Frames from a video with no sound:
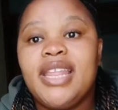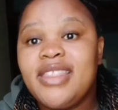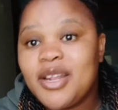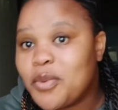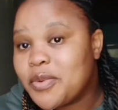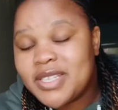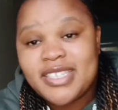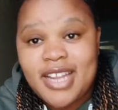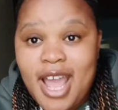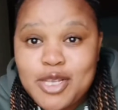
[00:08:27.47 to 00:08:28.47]
then what was
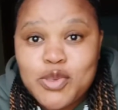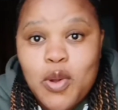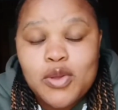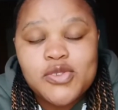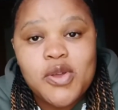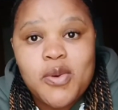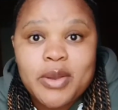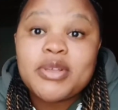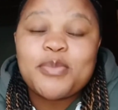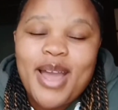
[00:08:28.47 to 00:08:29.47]
nice also, what
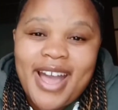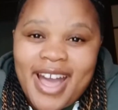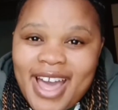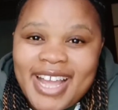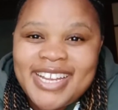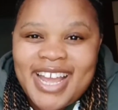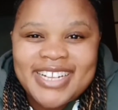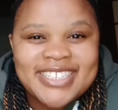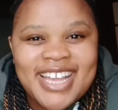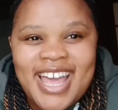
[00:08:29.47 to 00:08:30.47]
was my
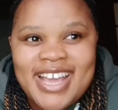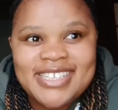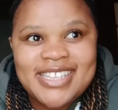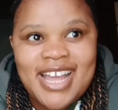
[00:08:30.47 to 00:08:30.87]
highlight, guys,